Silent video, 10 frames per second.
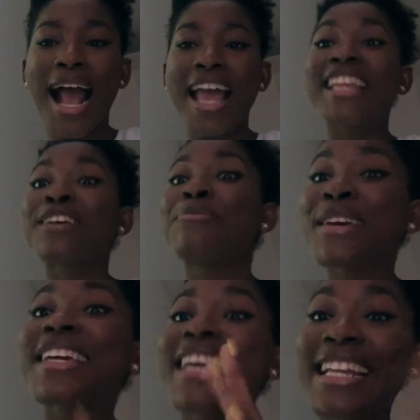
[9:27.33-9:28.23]
in the
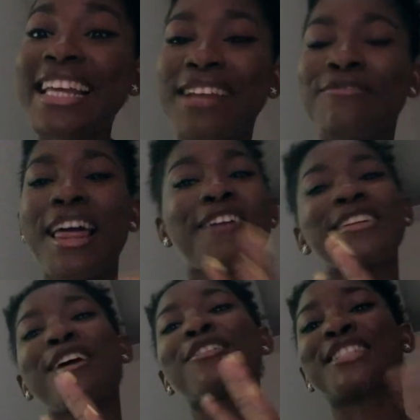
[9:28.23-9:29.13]
beginning, like
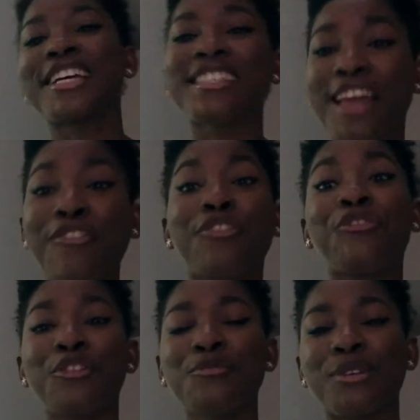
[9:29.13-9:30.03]
when I was just there for a
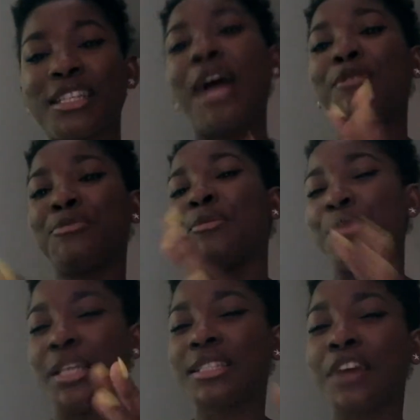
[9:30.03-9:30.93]
few months, I would be
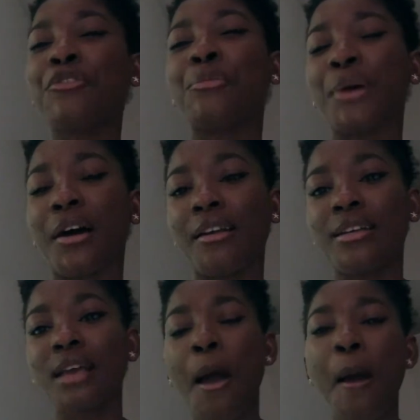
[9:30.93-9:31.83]
pissed off about
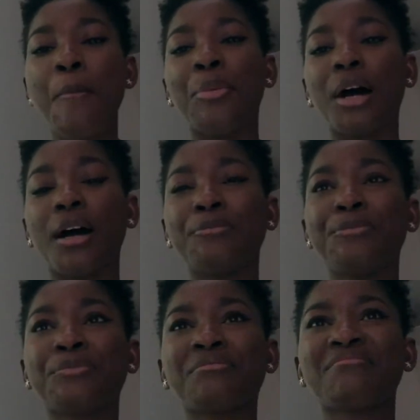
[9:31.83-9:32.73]
it.
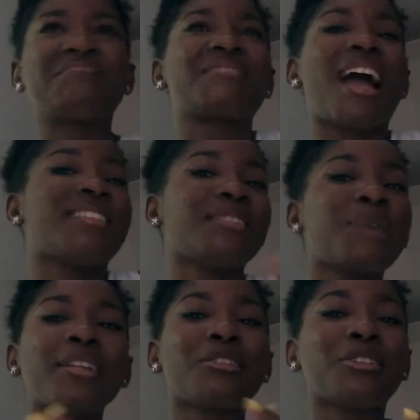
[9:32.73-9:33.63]
But as it
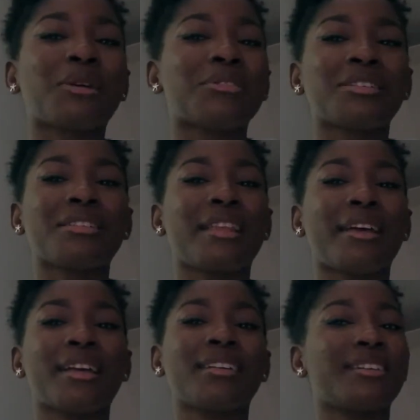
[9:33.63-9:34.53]
went on, I was just
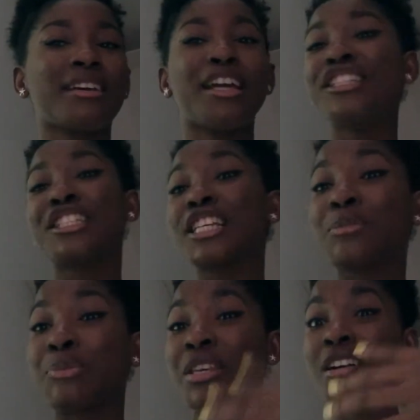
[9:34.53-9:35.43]
like, it's
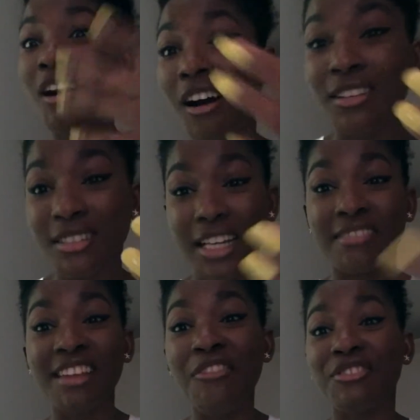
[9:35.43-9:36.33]
just because
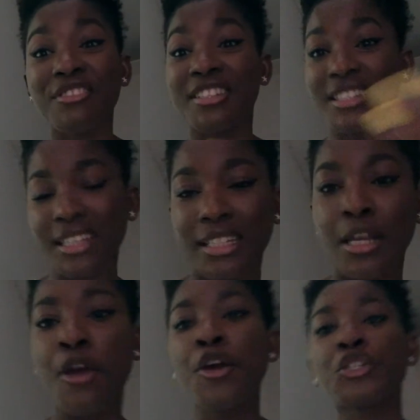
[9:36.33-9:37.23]
they've never seen.
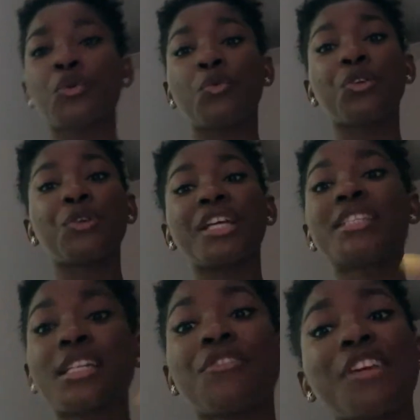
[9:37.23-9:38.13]
So
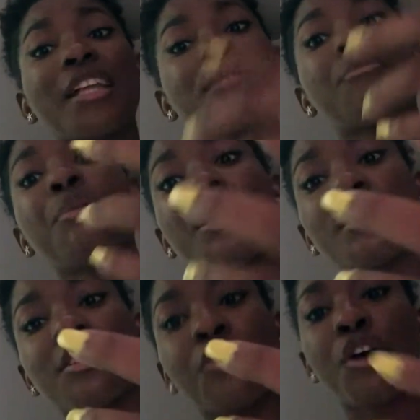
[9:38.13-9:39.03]
instead of getting
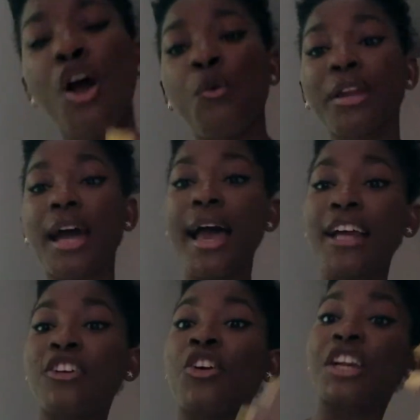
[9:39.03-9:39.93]
pissed off, when I
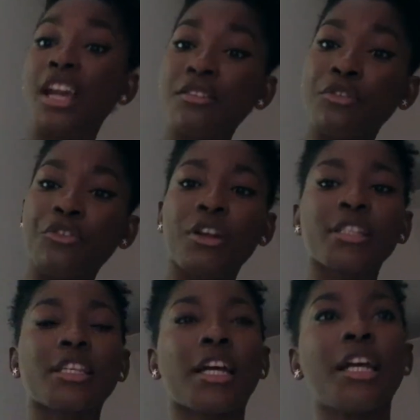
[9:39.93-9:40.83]
had Hungarian
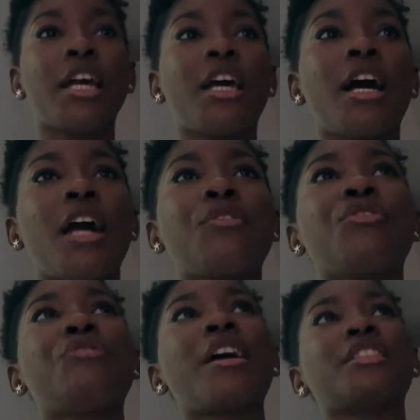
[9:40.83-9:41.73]
friends, I
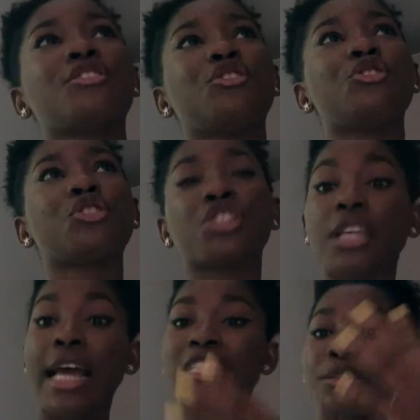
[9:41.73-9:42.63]
would rather, just
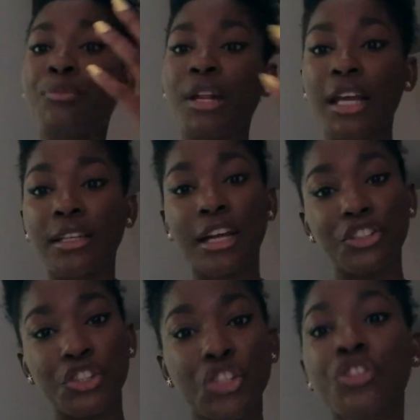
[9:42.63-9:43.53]
explain
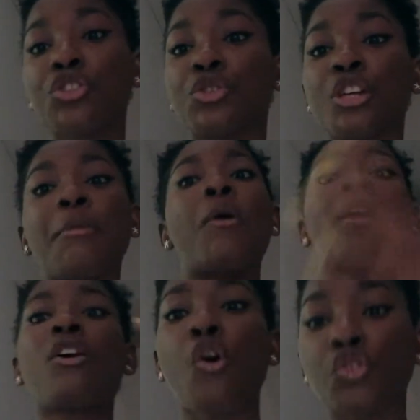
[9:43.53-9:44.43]
Nigerian to them, our
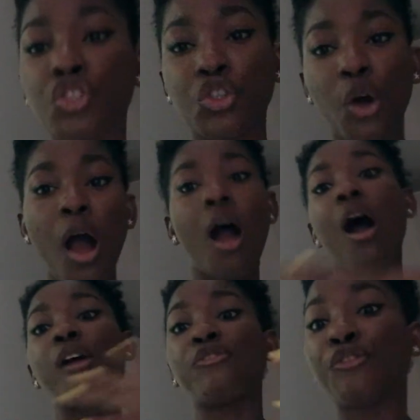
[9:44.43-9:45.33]
culture,
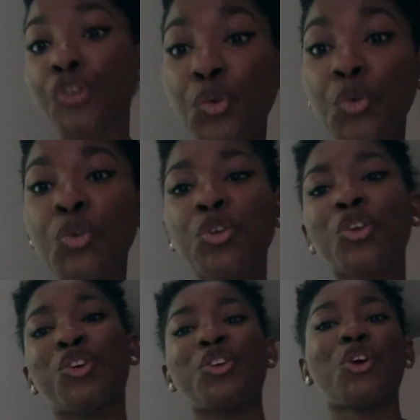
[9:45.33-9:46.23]
our food,
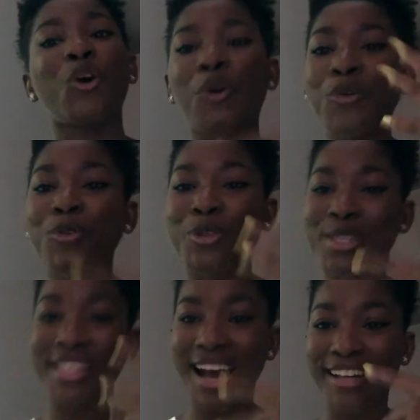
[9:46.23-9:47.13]
all
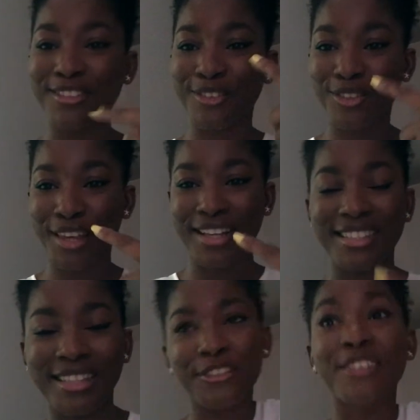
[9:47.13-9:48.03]
this kind of
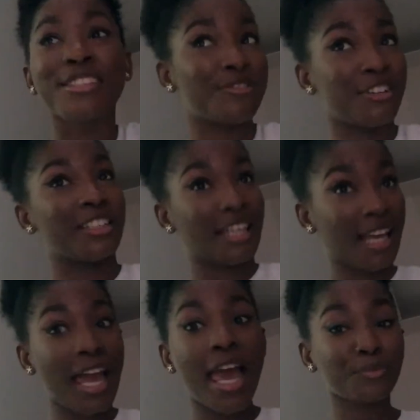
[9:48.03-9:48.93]
things. It was funny.
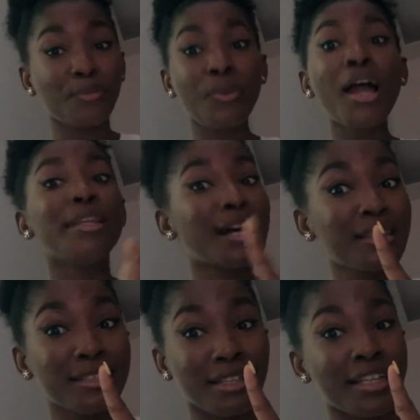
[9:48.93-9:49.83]

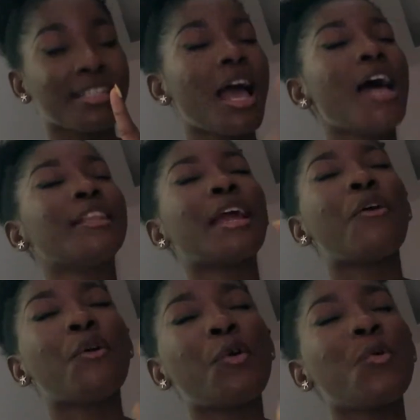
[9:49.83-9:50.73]
Another thing is they
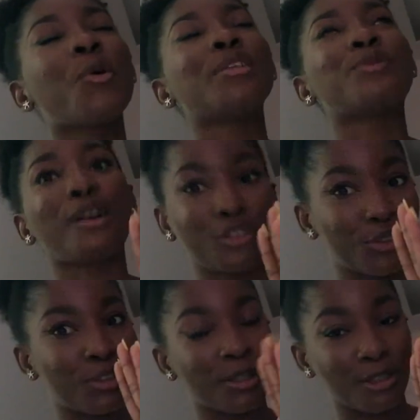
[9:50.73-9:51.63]
always want to
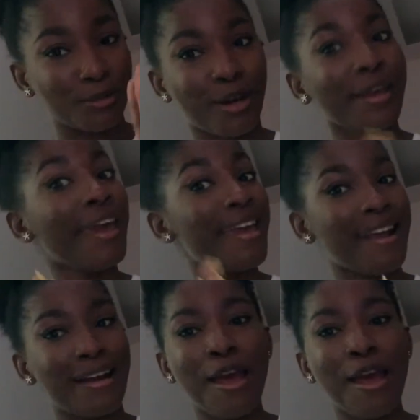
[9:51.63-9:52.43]
touch my hair.